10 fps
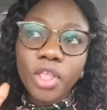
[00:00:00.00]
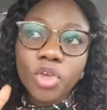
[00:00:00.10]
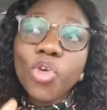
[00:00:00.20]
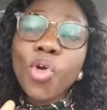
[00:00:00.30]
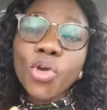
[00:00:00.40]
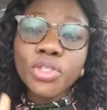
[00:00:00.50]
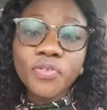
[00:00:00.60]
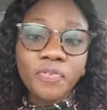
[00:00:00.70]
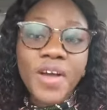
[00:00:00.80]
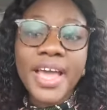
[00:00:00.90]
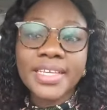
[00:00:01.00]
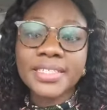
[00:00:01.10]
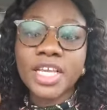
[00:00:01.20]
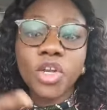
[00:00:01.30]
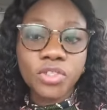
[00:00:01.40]
you're going to
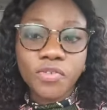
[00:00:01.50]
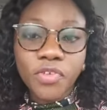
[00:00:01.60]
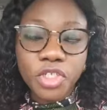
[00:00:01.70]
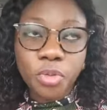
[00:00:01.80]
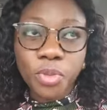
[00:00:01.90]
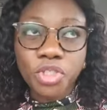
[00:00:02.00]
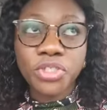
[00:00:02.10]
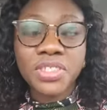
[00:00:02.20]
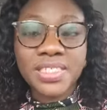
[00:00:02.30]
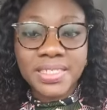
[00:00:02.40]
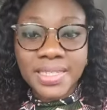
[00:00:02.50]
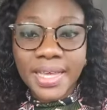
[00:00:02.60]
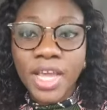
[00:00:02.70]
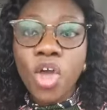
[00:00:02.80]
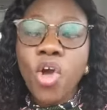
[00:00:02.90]
find a lot of funding opportunities there.